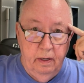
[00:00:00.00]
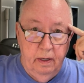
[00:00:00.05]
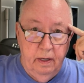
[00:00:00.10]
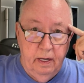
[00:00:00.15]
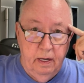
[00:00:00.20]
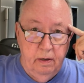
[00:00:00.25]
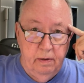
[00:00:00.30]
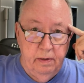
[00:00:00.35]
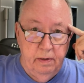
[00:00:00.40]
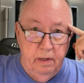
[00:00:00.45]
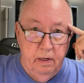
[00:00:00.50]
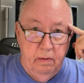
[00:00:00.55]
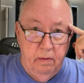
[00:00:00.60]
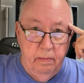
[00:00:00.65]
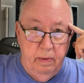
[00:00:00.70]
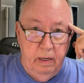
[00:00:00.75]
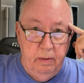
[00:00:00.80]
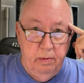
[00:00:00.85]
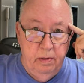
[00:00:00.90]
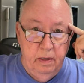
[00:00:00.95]
I don't know,
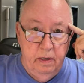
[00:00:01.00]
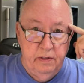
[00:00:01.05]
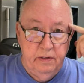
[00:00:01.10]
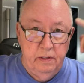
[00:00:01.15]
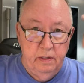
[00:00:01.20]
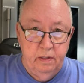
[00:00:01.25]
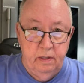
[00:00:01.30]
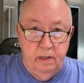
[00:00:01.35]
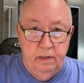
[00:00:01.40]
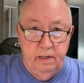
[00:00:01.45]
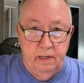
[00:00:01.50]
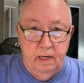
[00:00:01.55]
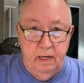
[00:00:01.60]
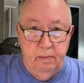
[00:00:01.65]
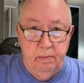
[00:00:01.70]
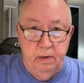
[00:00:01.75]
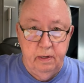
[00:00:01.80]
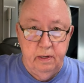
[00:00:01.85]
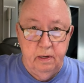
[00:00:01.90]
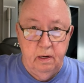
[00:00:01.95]
maybe this is the
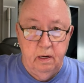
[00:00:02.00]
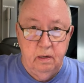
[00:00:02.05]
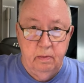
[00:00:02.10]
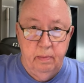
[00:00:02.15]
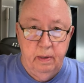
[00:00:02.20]
time to talk